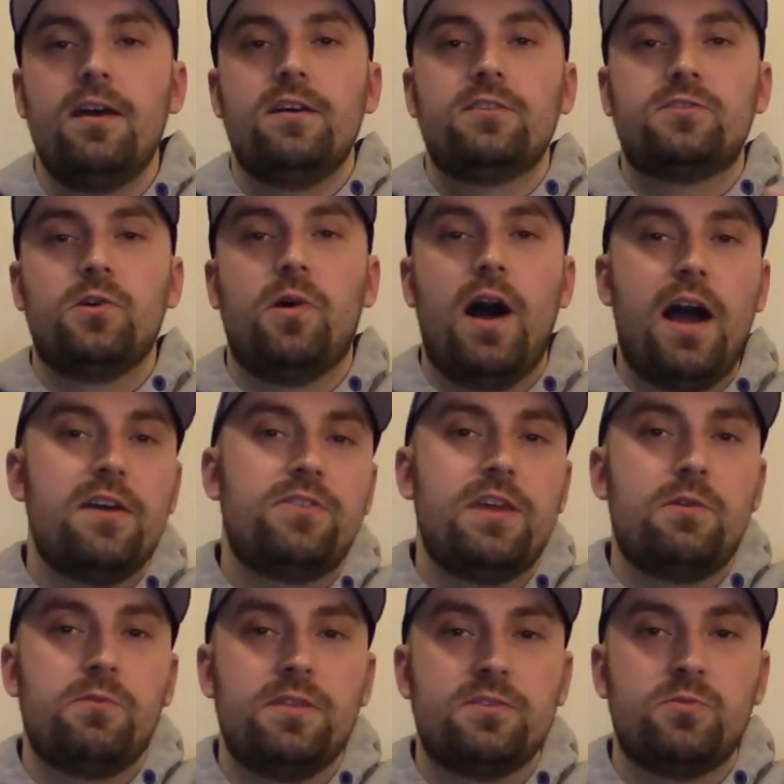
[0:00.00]
So I
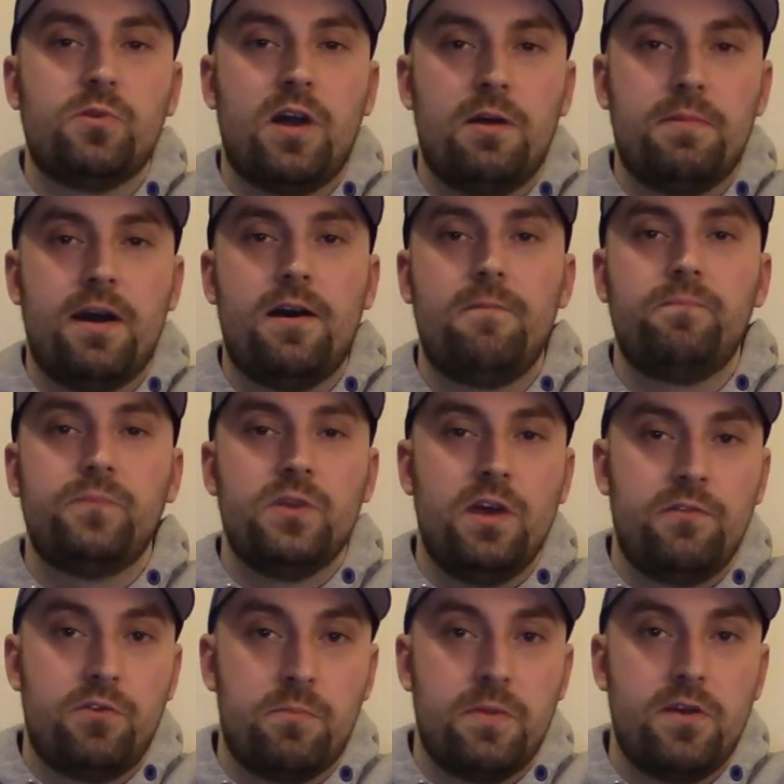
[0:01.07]
think when this will come out, you'll
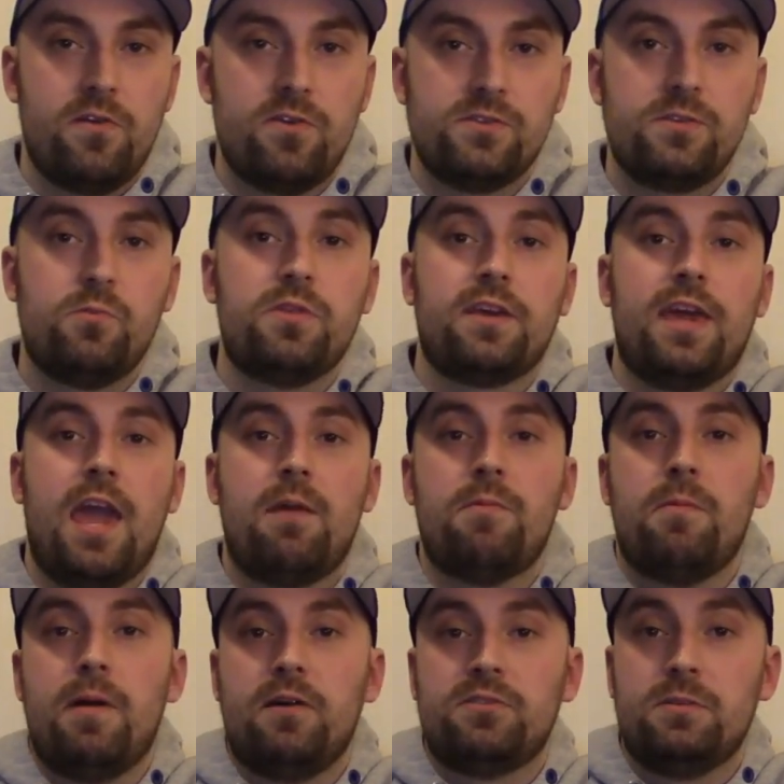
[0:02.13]
have your mirrors with a
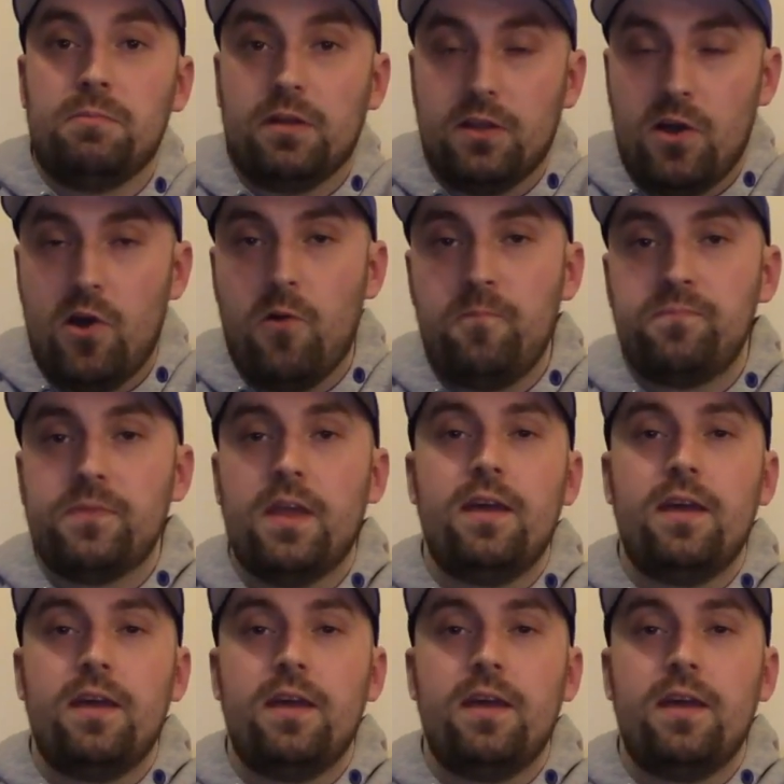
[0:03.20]
camera mounted below.